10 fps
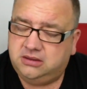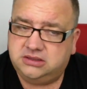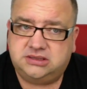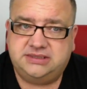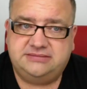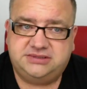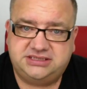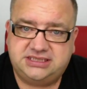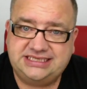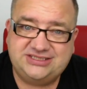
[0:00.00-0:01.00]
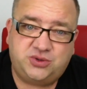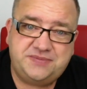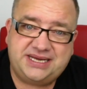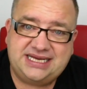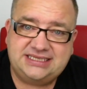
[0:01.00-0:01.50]
You know what I mean? Zoe
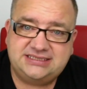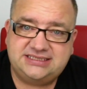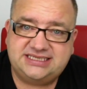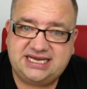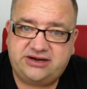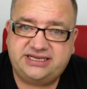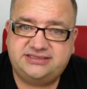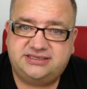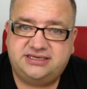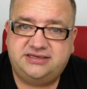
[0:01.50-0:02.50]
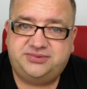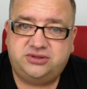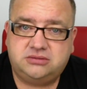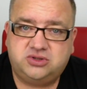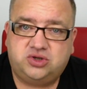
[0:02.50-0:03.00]
Barnes is a character in a
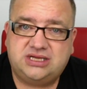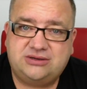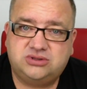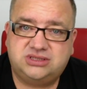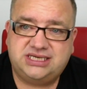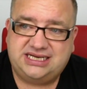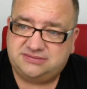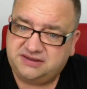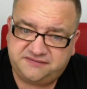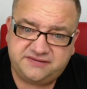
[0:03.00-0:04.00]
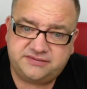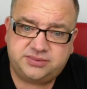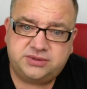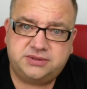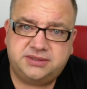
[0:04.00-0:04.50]
programme called House of Cards, my favourite
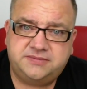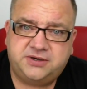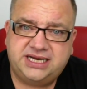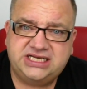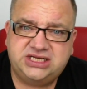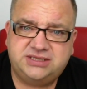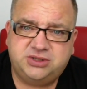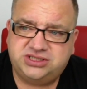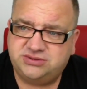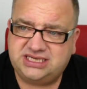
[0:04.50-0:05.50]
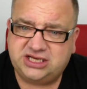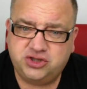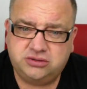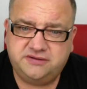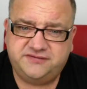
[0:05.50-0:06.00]
programme, right, but she was like a
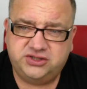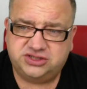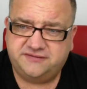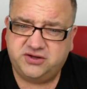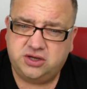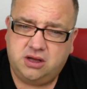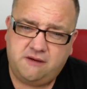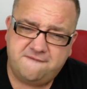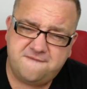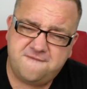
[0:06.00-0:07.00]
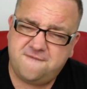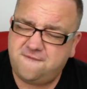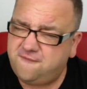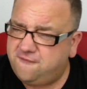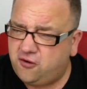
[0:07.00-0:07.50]
younger version of her.
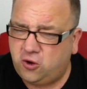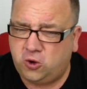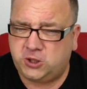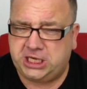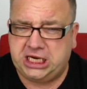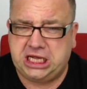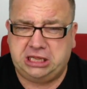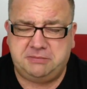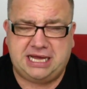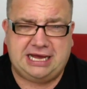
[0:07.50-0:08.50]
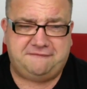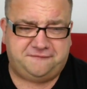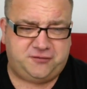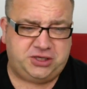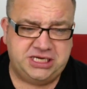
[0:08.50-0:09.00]
Fucking hell, nah,
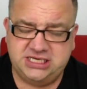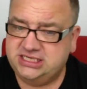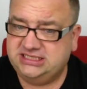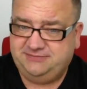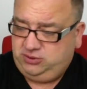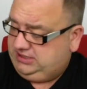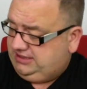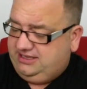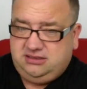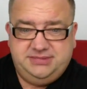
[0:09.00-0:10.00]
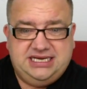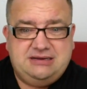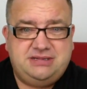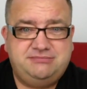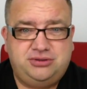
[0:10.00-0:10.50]
fuck. She put that thing on my
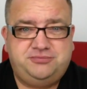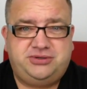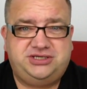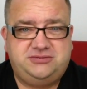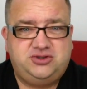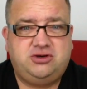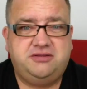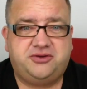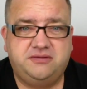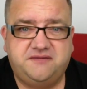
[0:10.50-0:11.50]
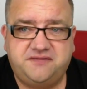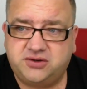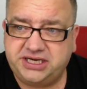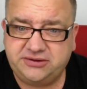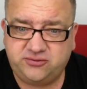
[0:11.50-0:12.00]
arm, my blood pressure was going through
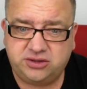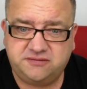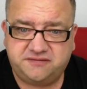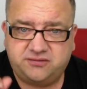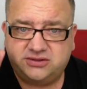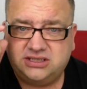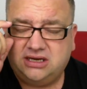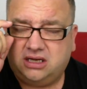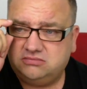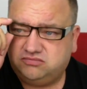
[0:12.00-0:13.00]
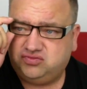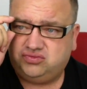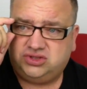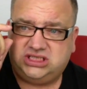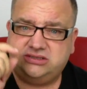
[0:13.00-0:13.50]
fucking roof, was it?
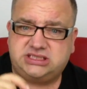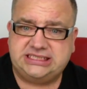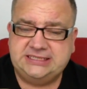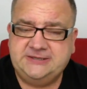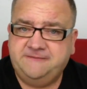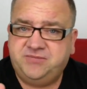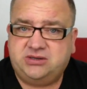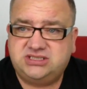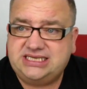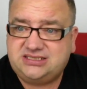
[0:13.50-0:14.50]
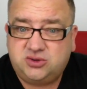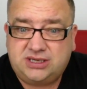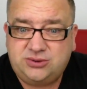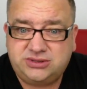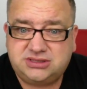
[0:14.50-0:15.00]
I was there 2
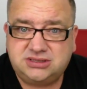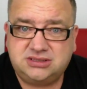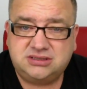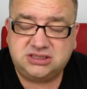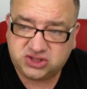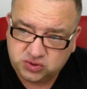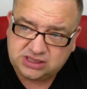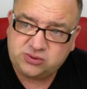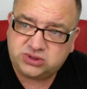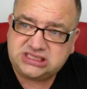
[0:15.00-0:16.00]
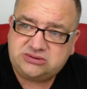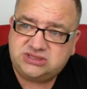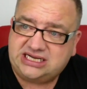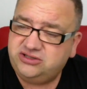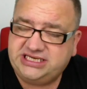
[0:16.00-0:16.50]
hours. 2 hours I was,
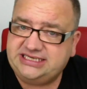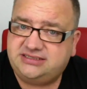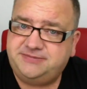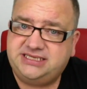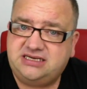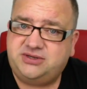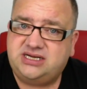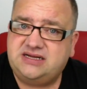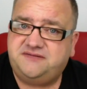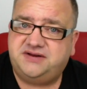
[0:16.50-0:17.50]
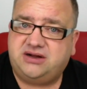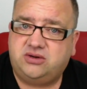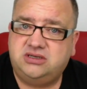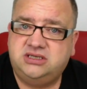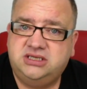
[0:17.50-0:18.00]
I only needed to be there about half an
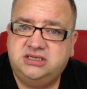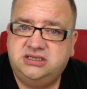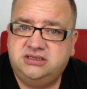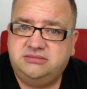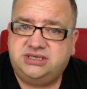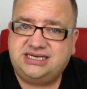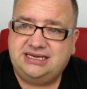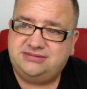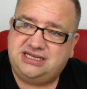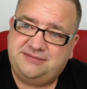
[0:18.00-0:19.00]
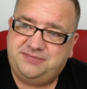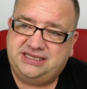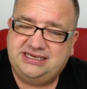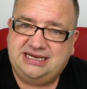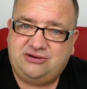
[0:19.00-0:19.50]
hour. But I kept like
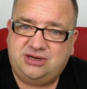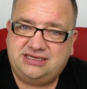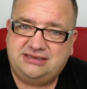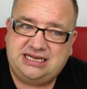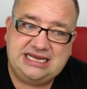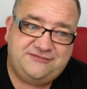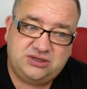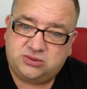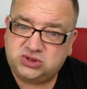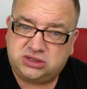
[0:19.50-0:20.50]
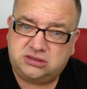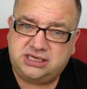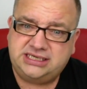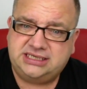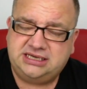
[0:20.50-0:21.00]
panning it out. Even though I was all
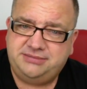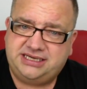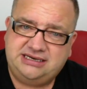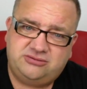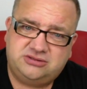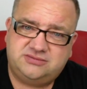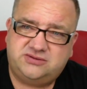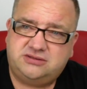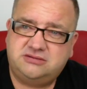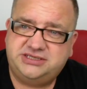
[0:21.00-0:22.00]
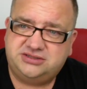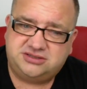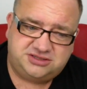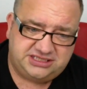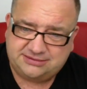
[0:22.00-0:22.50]
right, I kept making out there was something wrong with me, just
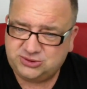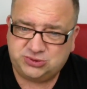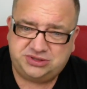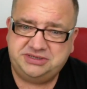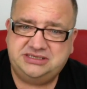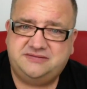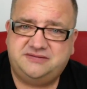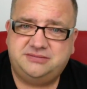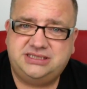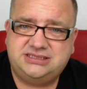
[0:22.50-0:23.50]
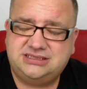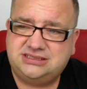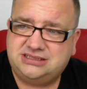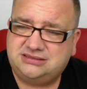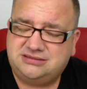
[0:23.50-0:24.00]
so she kept touching me in different places
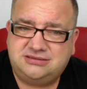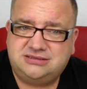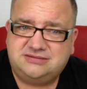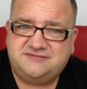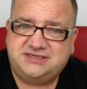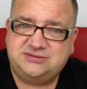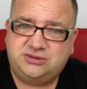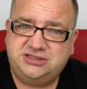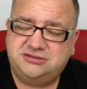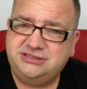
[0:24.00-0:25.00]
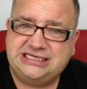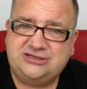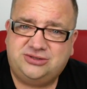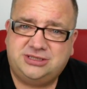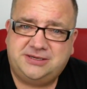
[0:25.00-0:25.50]
and that. And I said, fuck, it's what you do when you get
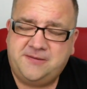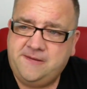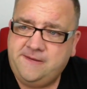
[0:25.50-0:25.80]
older.